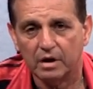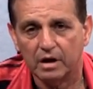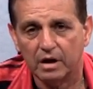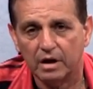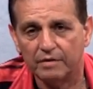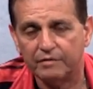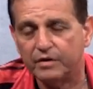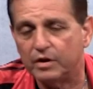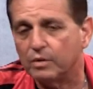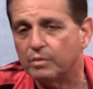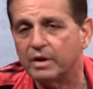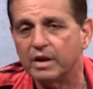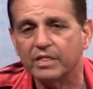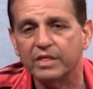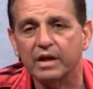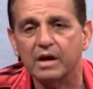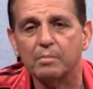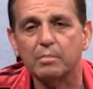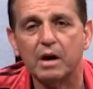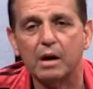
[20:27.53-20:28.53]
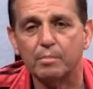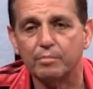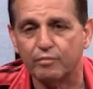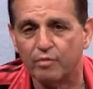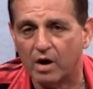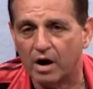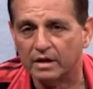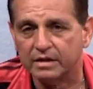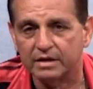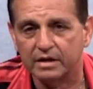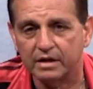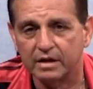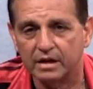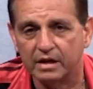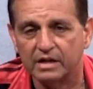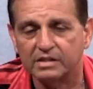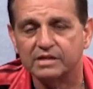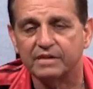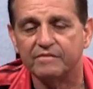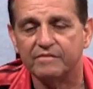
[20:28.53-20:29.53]
If you know anything about Brockton,
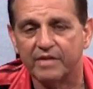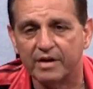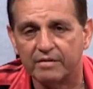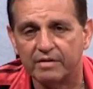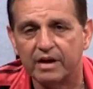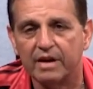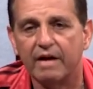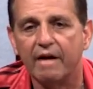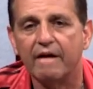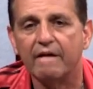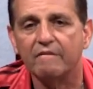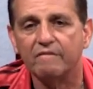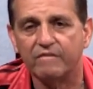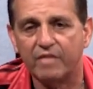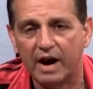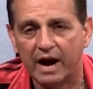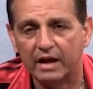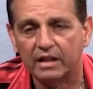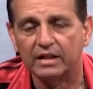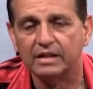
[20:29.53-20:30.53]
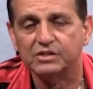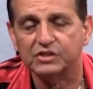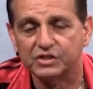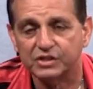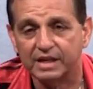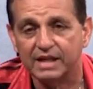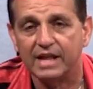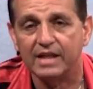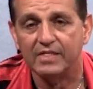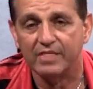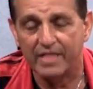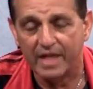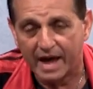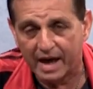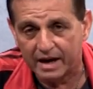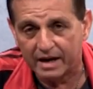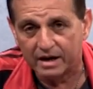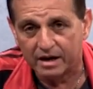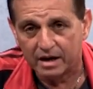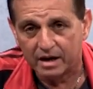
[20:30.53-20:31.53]
it's a very violent city
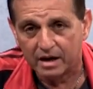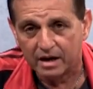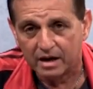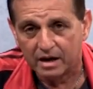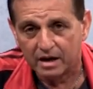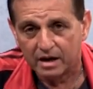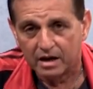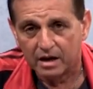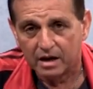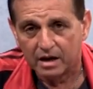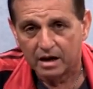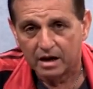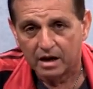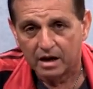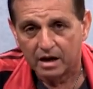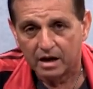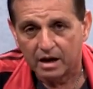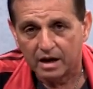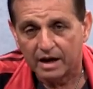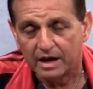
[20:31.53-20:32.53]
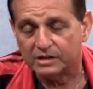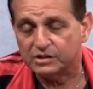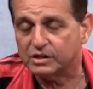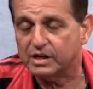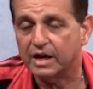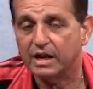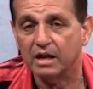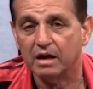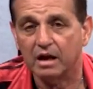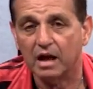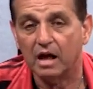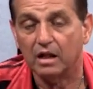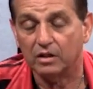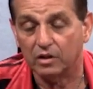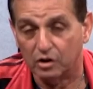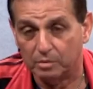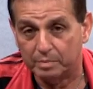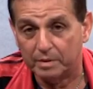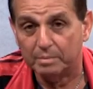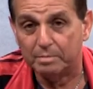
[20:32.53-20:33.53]
then. It's getting a
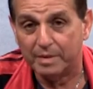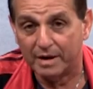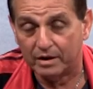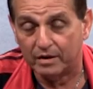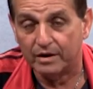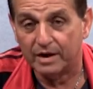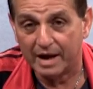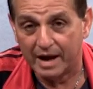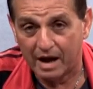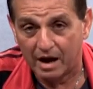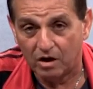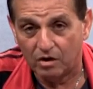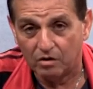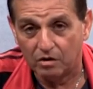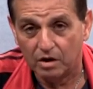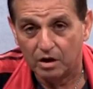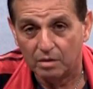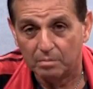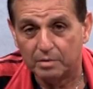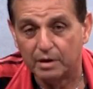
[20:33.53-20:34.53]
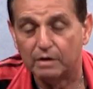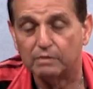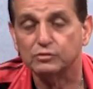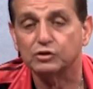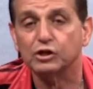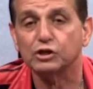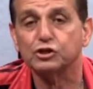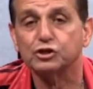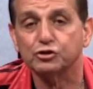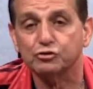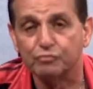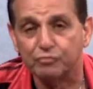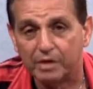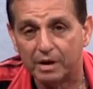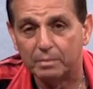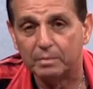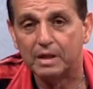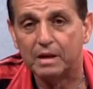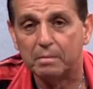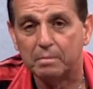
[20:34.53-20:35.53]
little bit better now, but it was
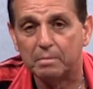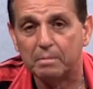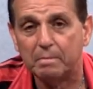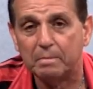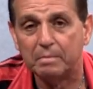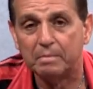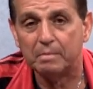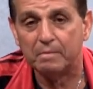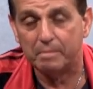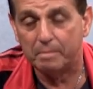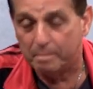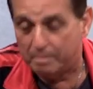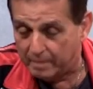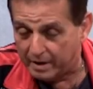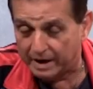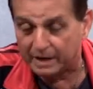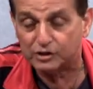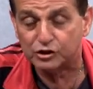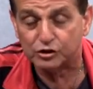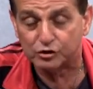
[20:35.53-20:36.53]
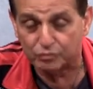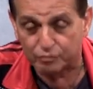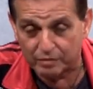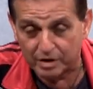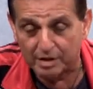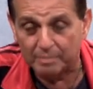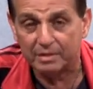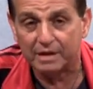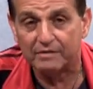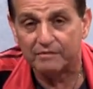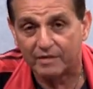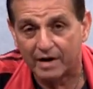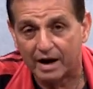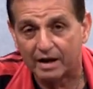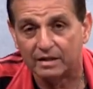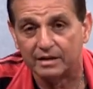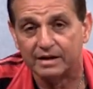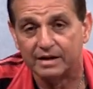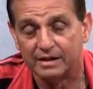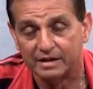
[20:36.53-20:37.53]
extremely, extremely
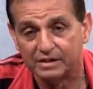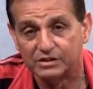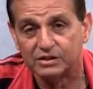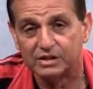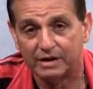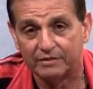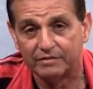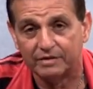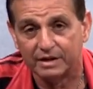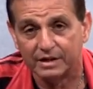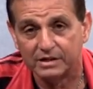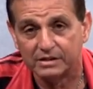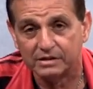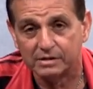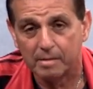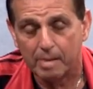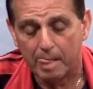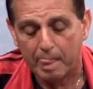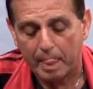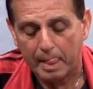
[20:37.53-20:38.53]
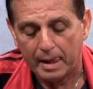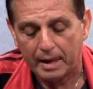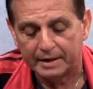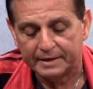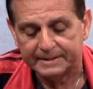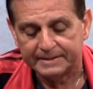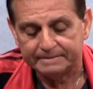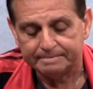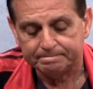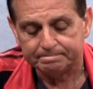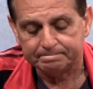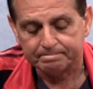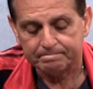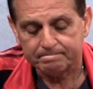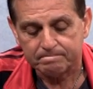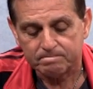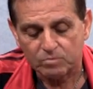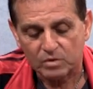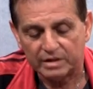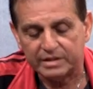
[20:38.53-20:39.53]
violent in the 70s.
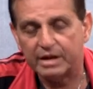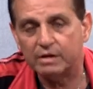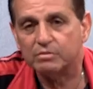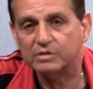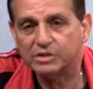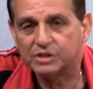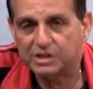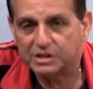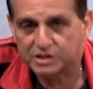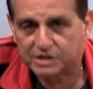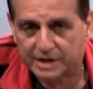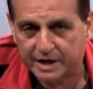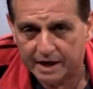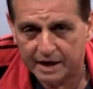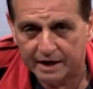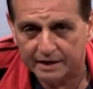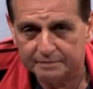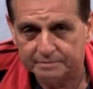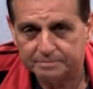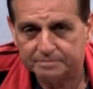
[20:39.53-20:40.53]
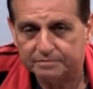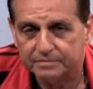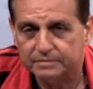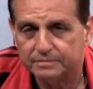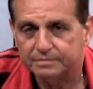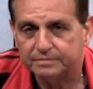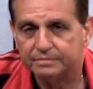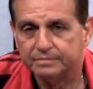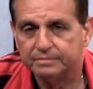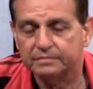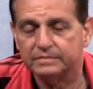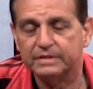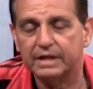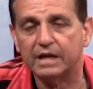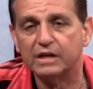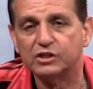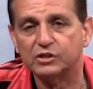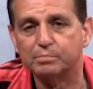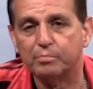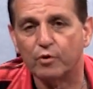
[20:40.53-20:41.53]
There was this kid,
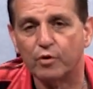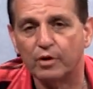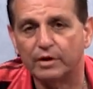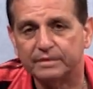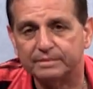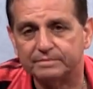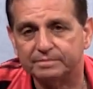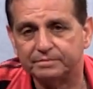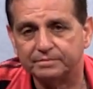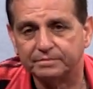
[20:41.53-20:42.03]
Dennis Burton.